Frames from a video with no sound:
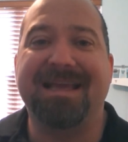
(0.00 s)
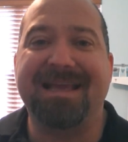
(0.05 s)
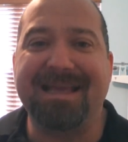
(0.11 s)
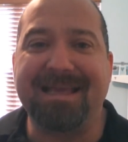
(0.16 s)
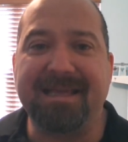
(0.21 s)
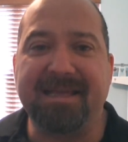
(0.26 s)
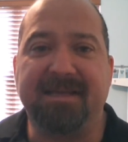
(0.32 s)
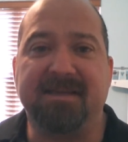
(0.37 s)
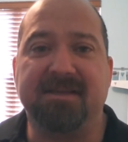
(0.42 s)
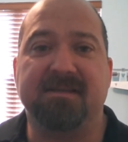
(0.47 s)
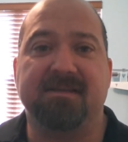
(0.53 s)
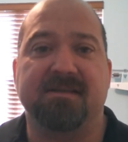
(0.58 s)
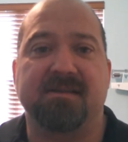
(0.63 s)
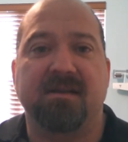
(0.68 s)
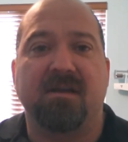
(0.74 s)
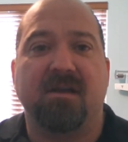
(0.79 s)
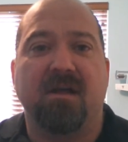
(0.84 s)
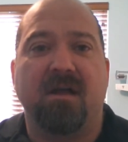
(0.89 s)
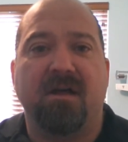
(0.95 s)

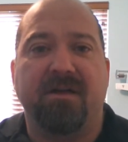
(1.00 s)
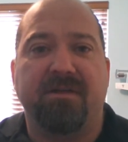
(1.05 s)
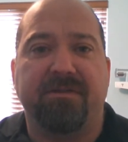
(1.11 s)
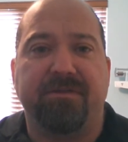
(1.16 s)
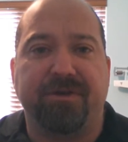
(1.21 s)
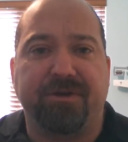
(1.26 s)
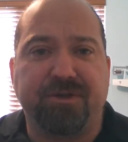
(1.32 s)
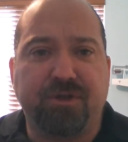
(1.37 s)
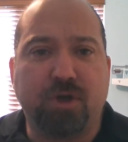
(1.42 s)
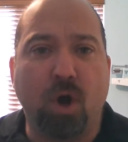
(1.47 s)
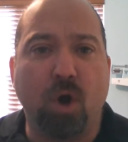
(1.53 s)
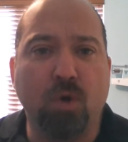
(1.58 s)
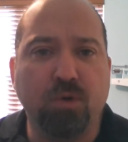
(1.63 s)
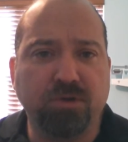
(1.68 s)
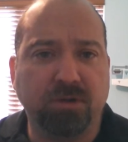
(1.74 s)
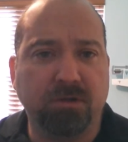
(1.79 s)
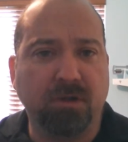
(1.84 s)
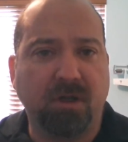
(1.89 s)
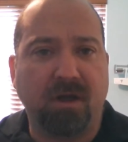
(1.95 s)
is the
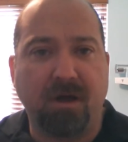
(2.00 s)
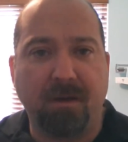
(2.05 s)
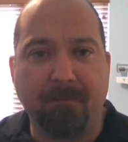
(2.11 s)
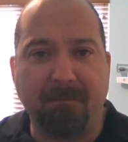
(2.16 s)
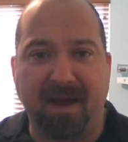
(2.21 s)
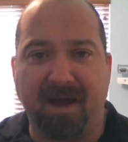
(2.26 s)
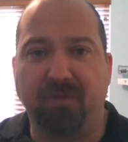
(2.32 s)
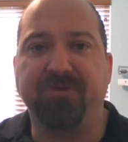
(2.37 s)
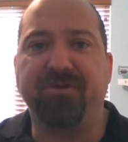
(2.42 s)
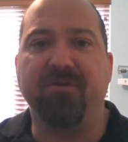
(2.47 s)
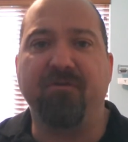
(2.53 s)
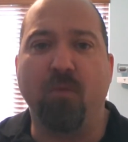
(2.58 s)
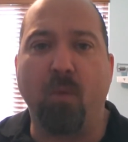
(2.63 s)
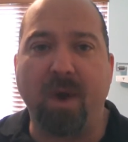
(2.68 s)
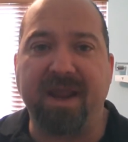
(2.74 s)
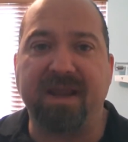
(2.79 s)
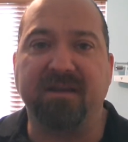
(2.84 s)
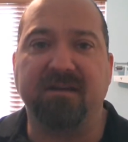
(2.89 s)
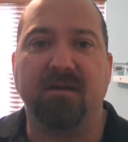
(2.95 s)
total amount of
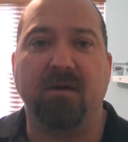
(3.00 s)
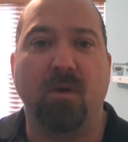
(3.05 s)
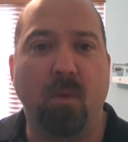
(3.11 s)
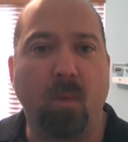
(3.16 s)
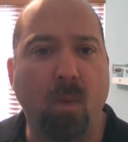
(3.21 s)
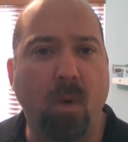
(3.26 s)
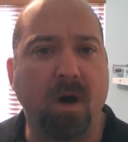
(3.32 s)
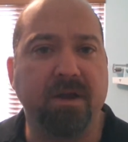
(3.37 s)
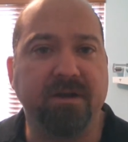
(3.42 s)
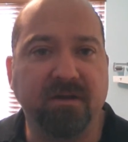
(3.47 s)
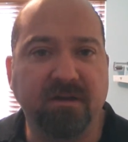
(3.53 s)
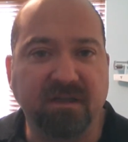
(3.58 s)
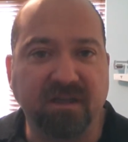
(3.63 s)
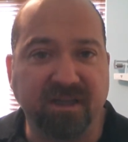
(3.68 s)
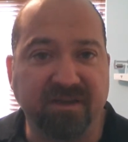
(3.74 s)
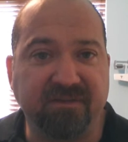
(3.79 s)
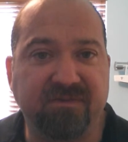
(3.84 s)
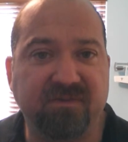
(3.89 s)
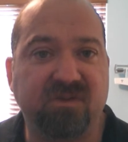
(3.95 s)
weight one
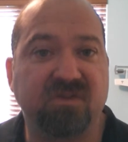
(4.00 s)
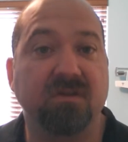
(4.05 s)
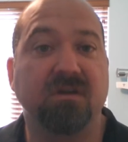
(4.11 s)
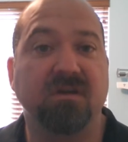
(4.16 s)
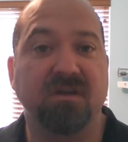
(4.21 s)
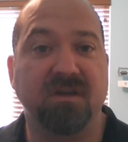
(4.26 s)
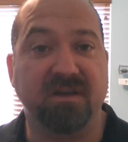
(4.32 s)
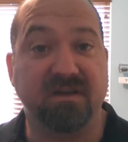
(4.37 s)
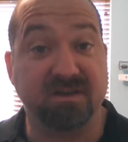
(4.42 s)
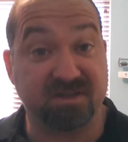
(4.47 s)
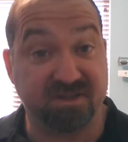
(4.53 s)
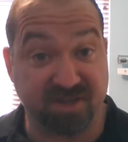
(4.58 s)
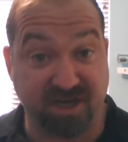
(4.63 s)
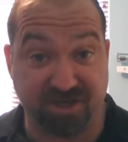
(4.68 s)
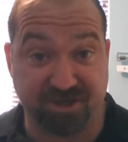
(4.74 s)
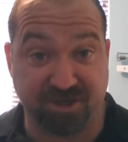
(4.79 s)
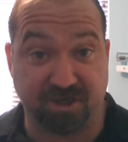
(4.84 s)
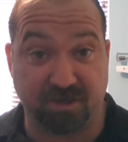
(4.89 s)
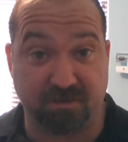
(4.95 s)
lifts in a
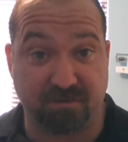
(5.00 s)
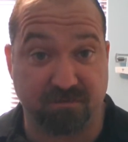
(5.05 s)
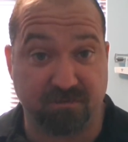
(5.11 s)
session.